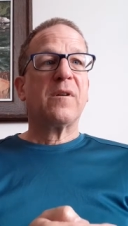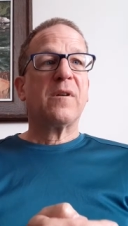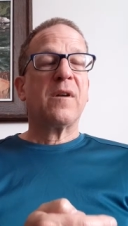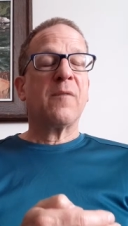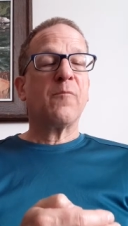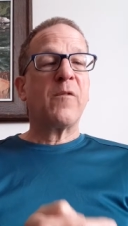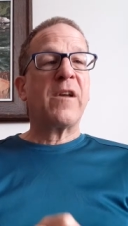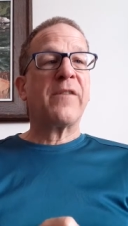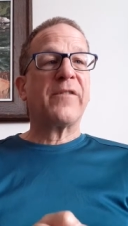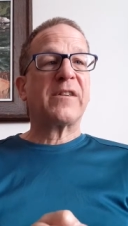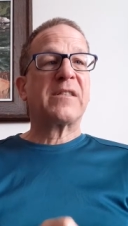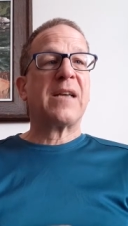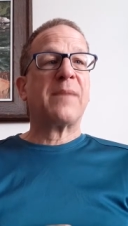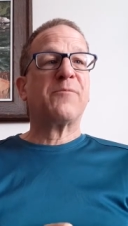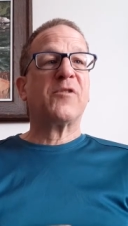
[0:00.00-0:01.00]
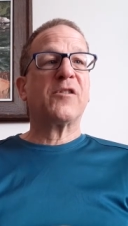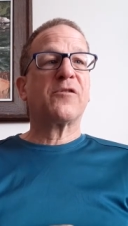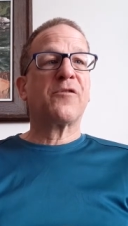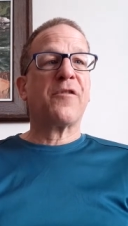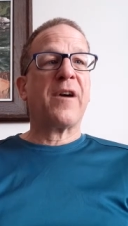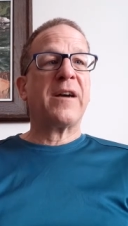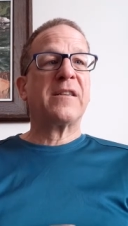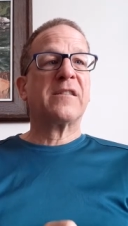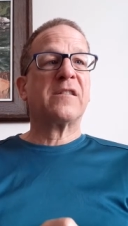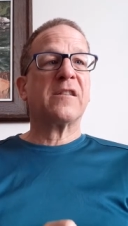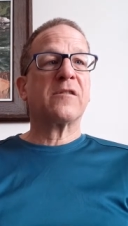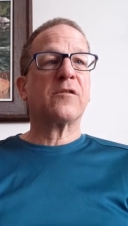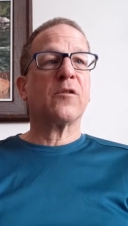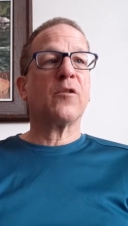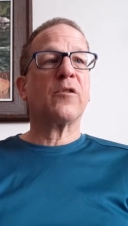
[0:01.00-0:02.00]
and we have accepted Christ
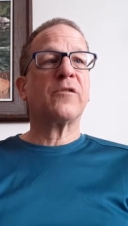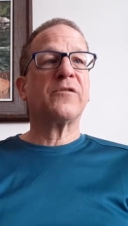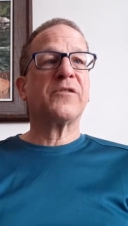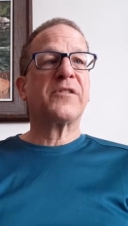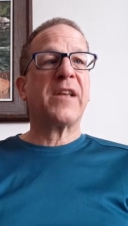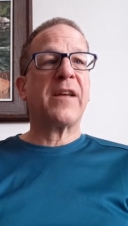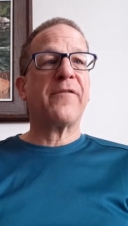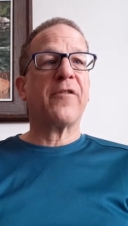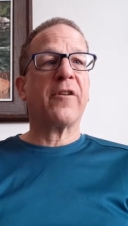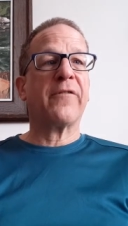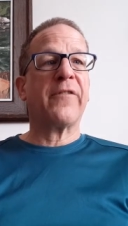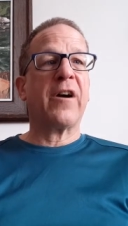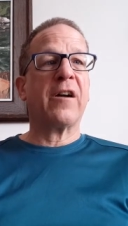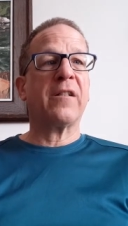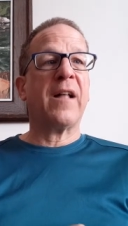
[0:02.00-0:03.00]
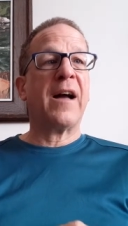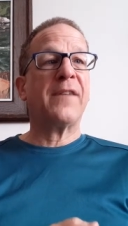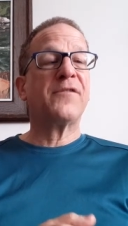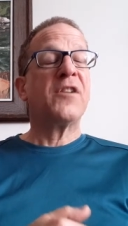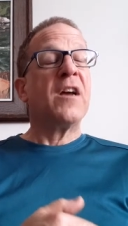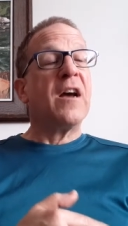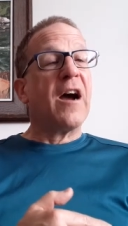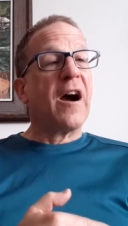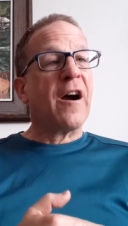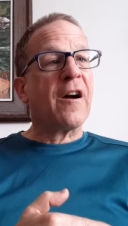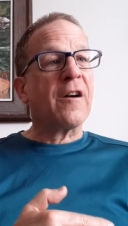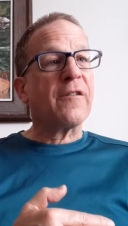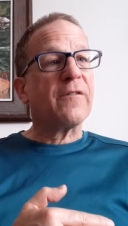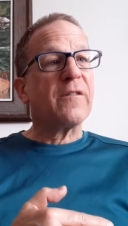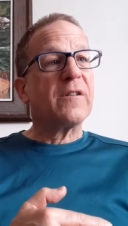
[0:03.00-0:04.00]
as Lord and Savior of our lives,
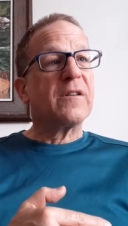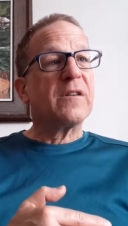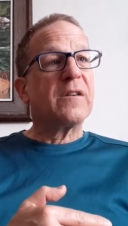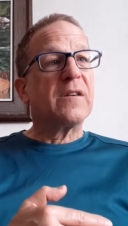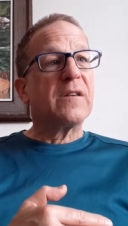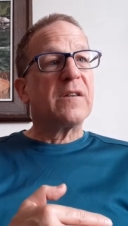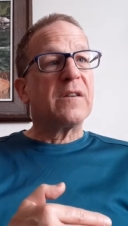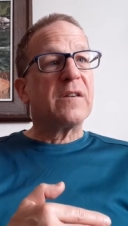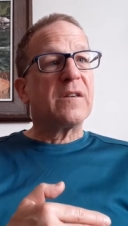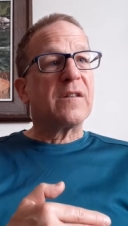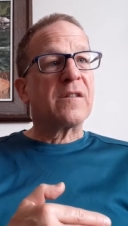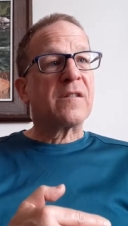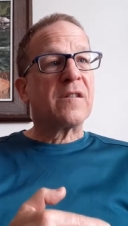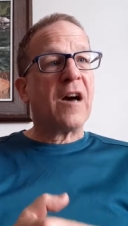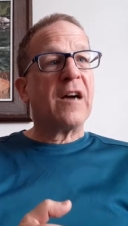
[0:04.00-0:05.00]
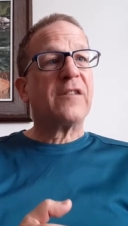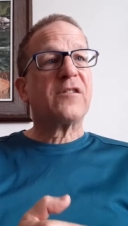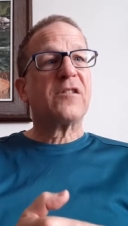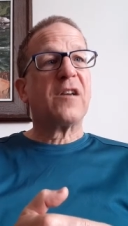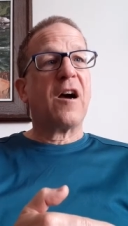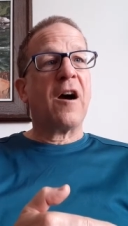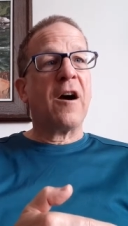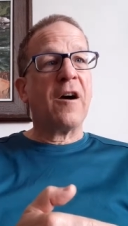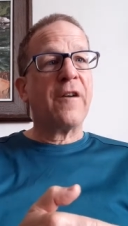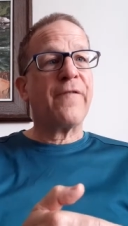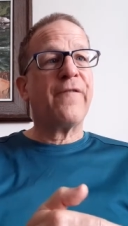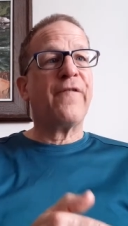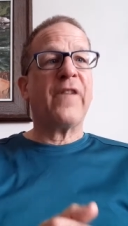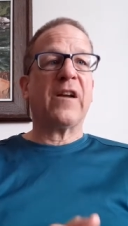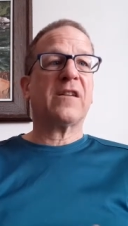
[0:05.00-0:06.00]
our thoughts are
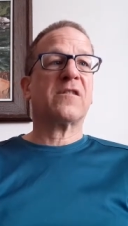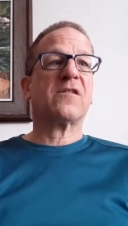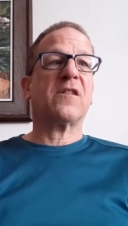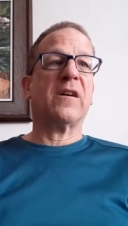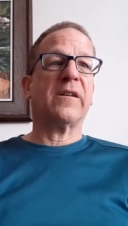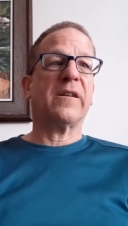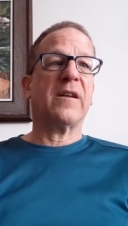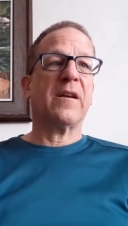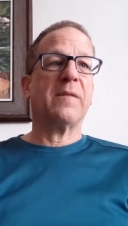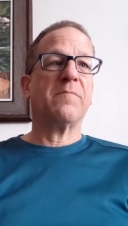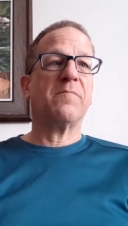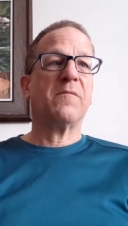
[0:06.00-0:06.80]
fixed on Him.